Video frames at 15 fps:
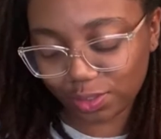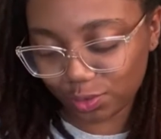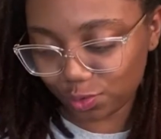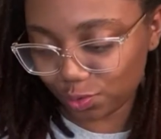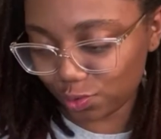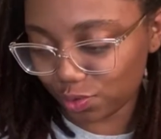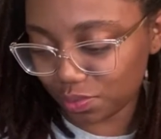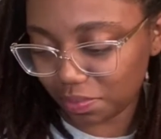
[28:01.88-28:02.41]

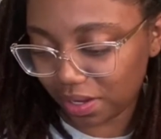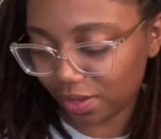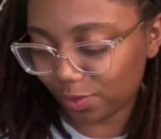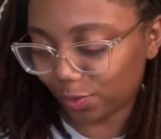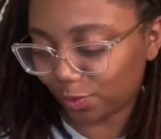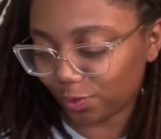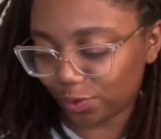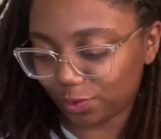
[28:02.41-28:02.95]
used my other
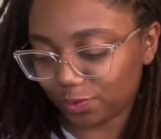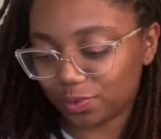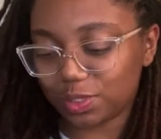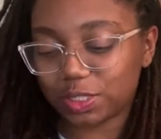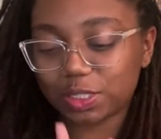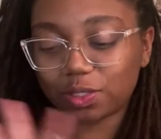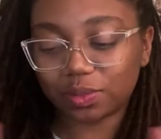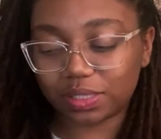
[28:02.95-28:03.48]
oil.
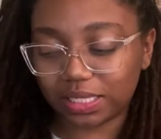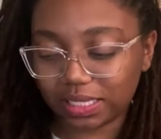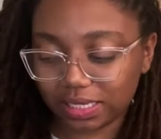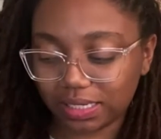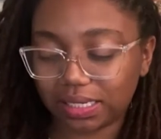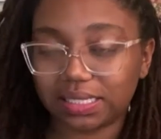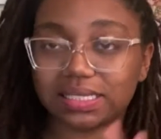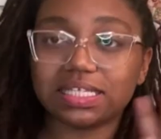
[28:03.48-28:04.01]
So
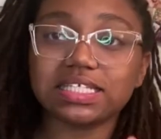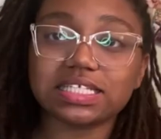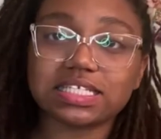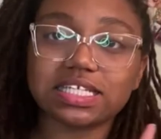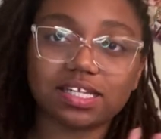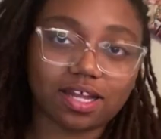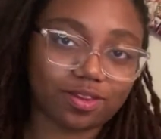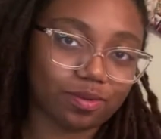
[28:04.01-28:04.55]
then this is
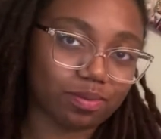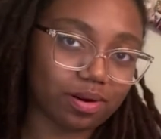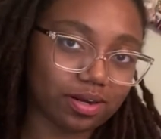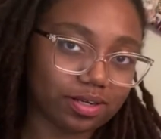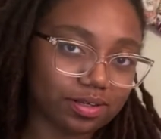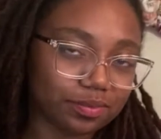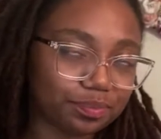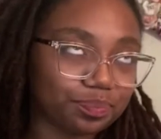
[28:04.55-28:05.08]
another
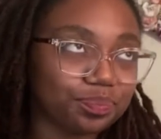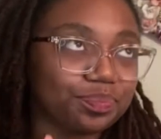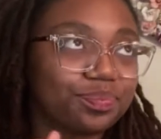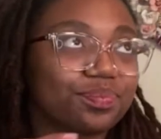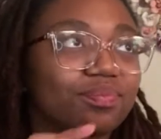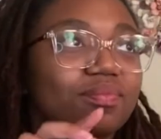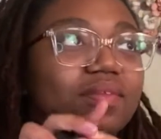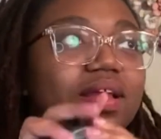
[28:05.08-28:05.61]
product.
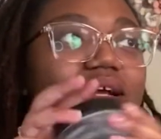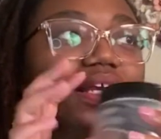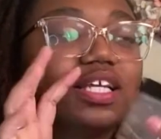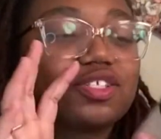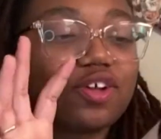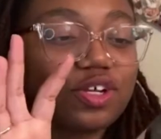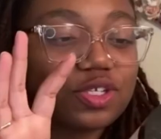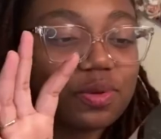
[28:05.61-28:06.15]
It's
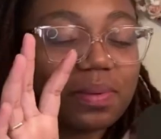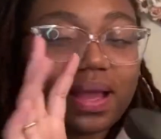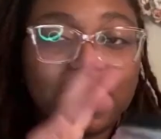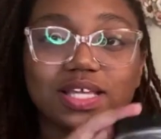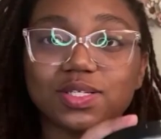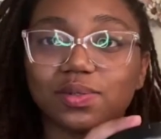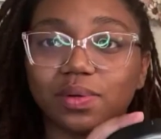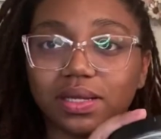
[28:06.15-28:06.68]
also by
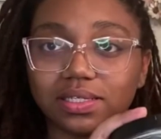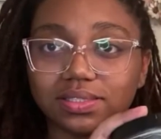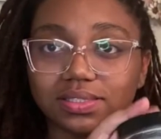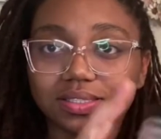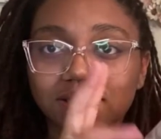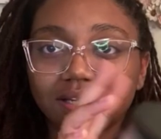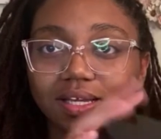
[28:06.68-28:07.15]
SOS.